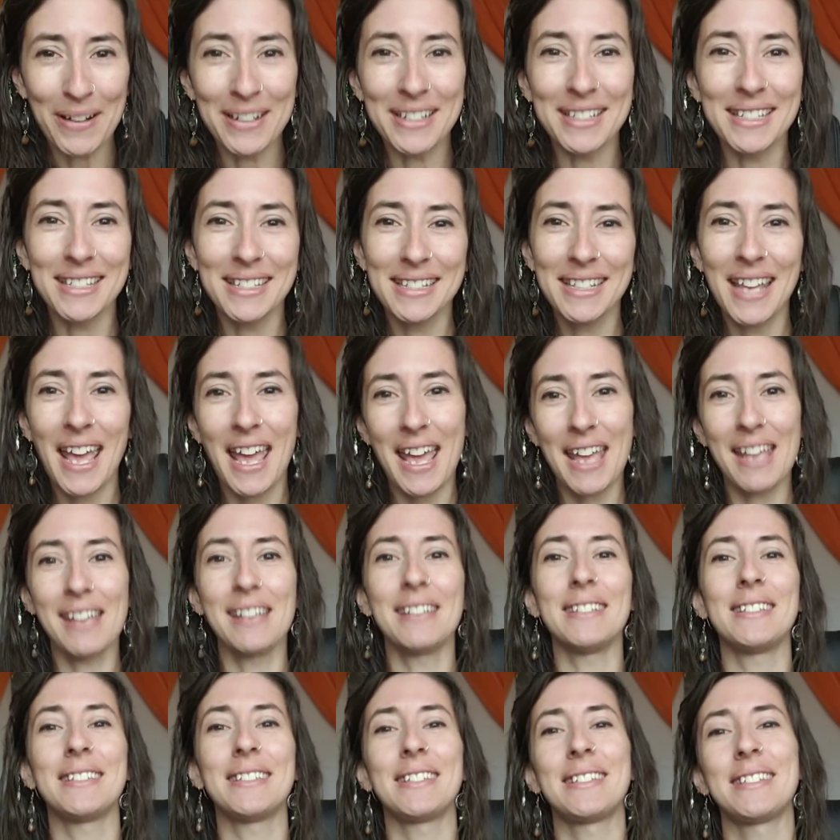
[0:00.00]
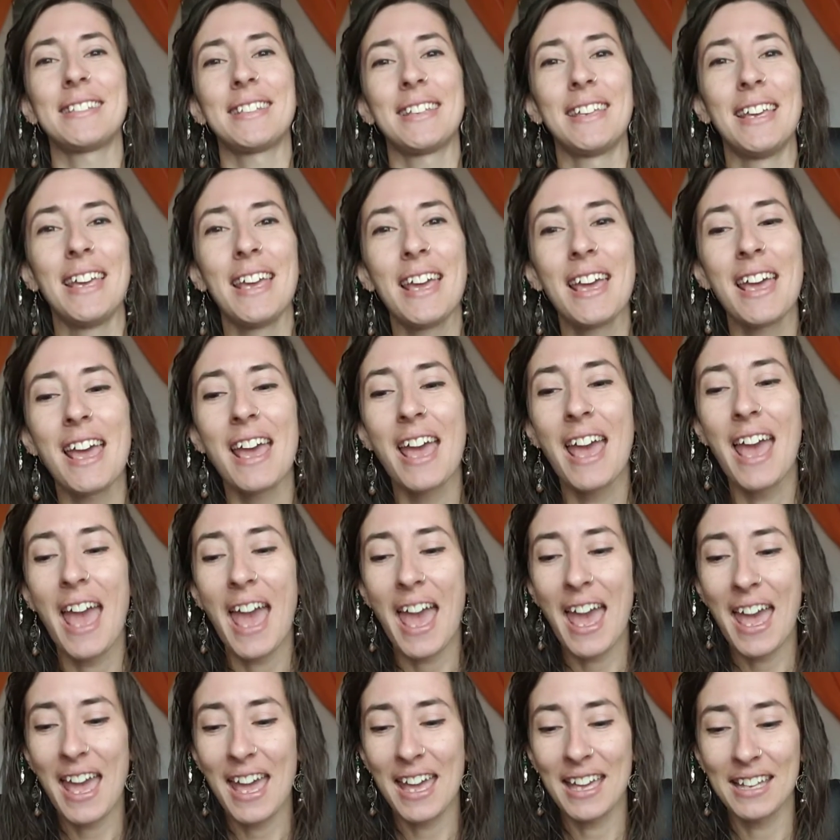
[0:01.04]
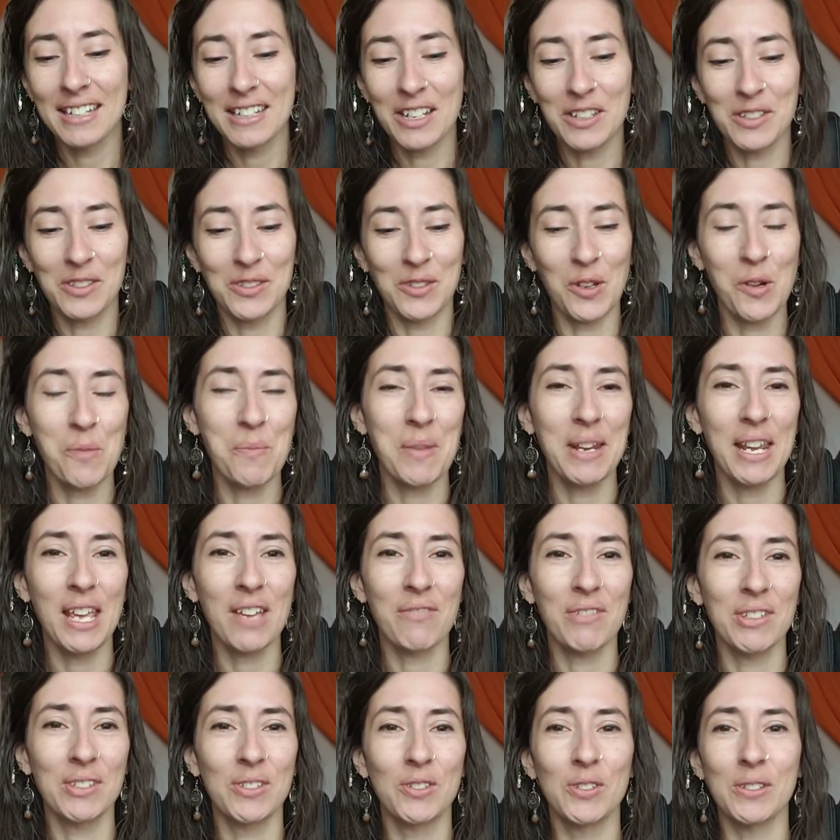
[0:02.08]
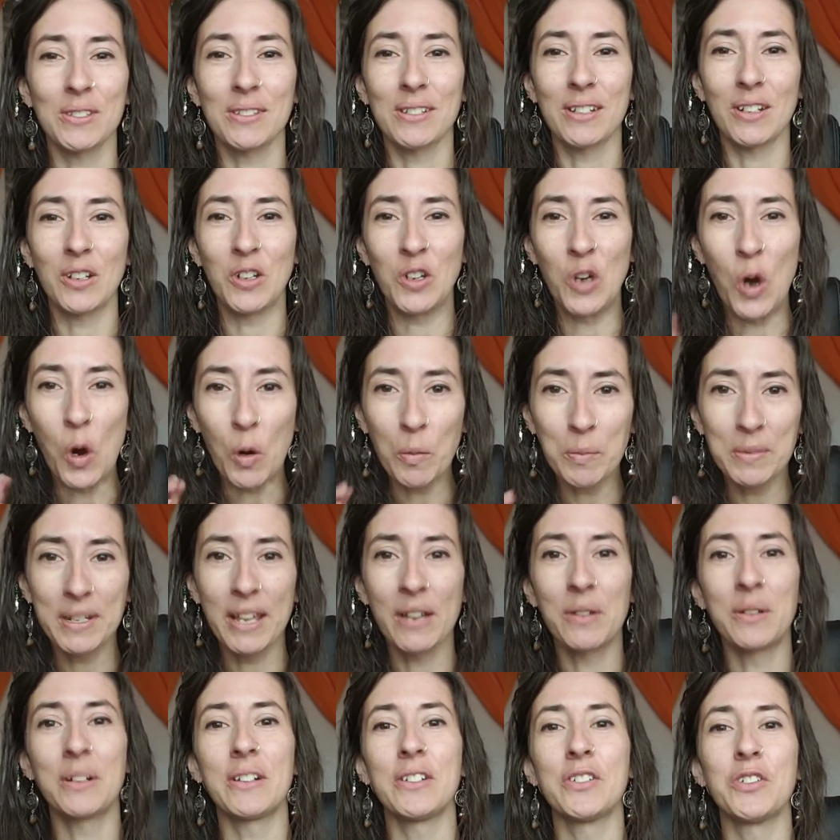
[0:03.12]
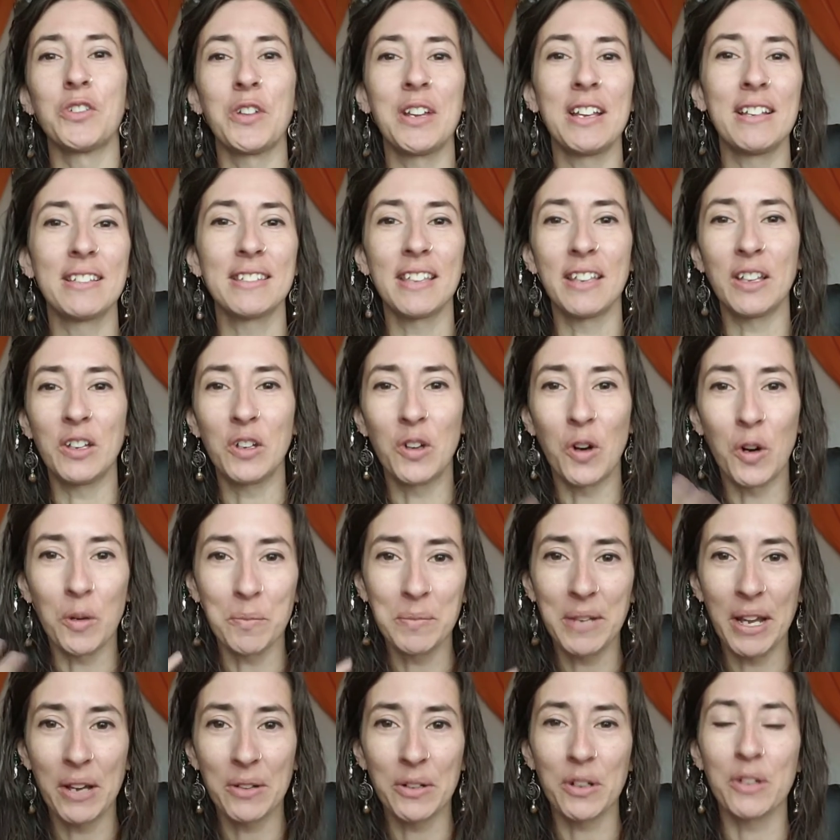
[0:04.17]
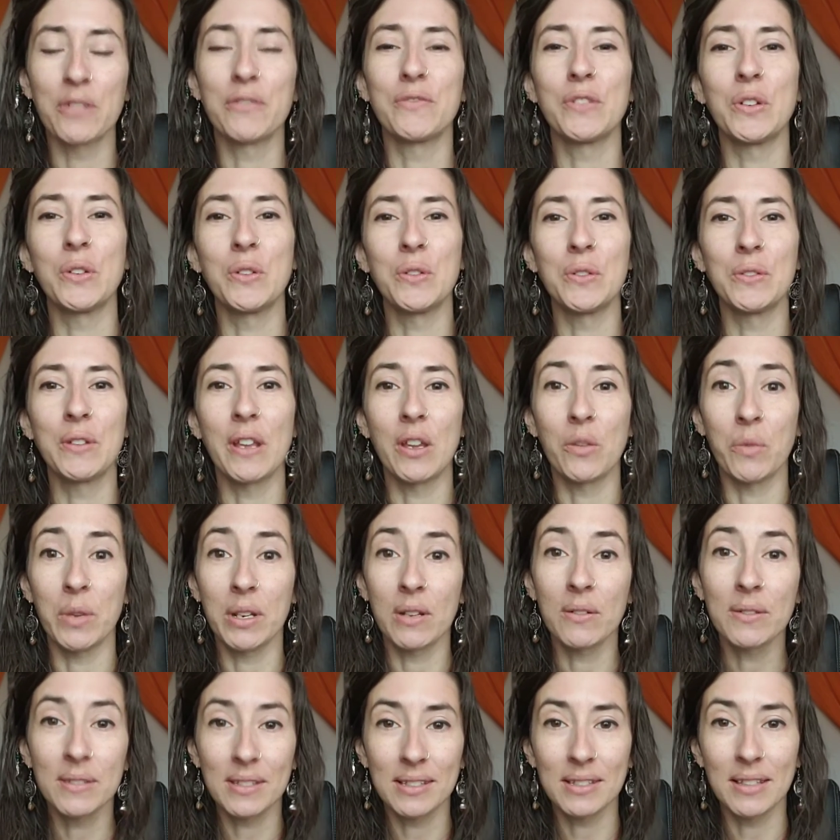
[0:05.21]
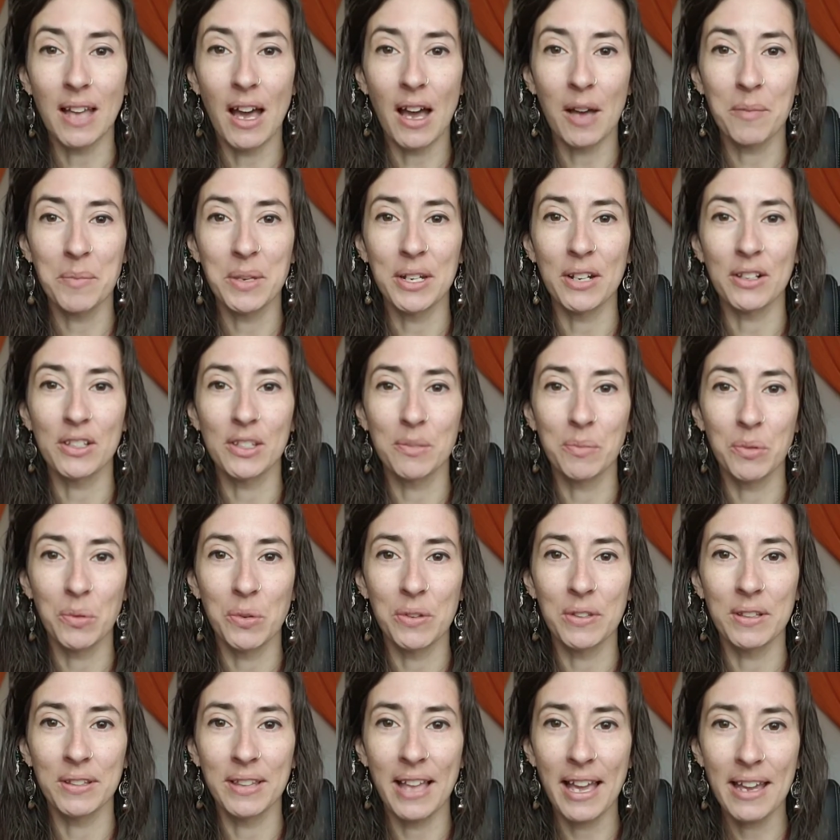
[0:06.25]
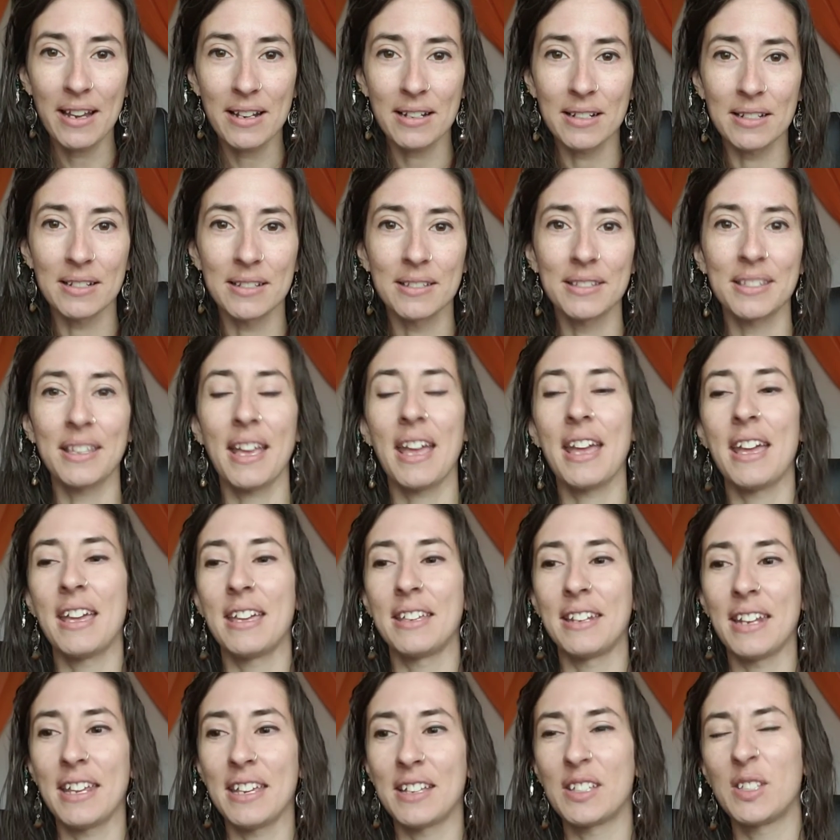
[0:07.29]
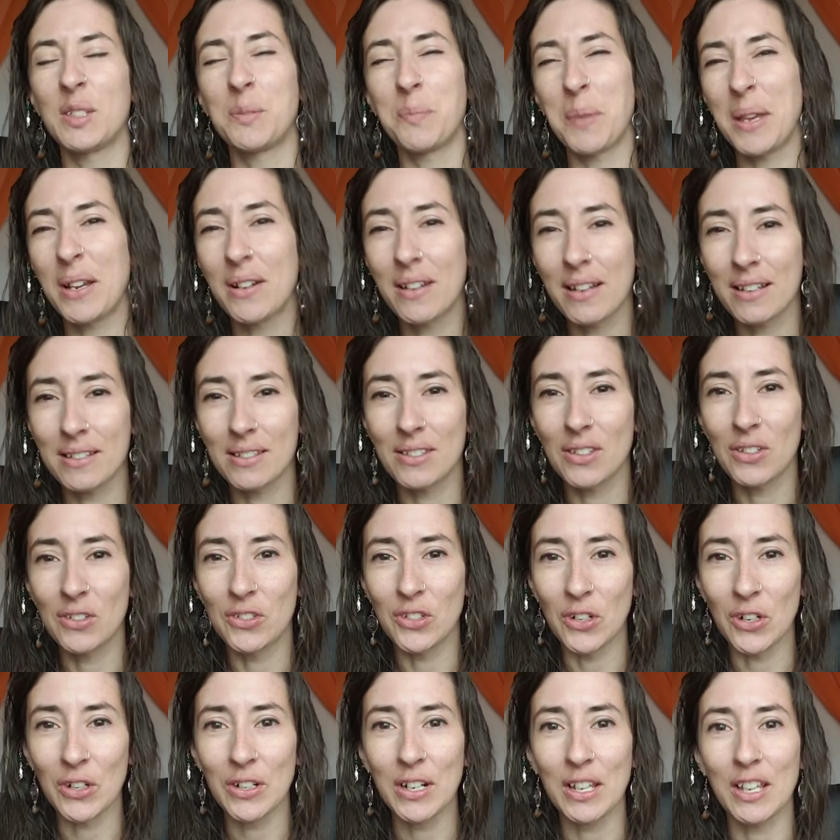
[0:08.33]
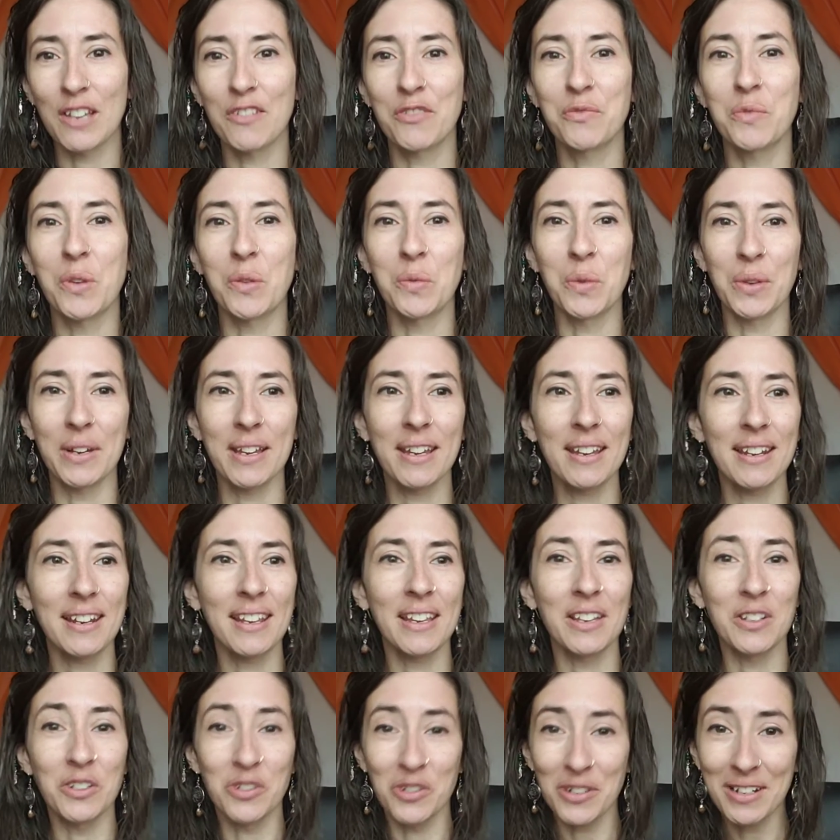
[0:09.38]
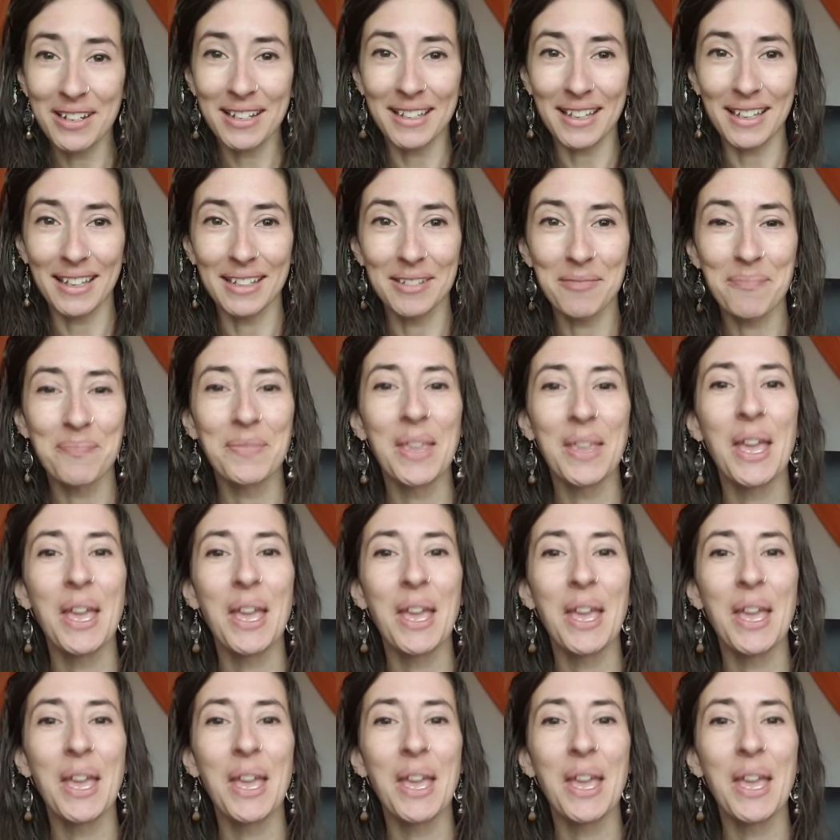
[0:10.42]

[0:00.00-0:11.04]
is taste. And so many of us just gulp down our drinks and gulp down our food, and we don't stop and explore the layers and experience the journey of what we're eating and drinking.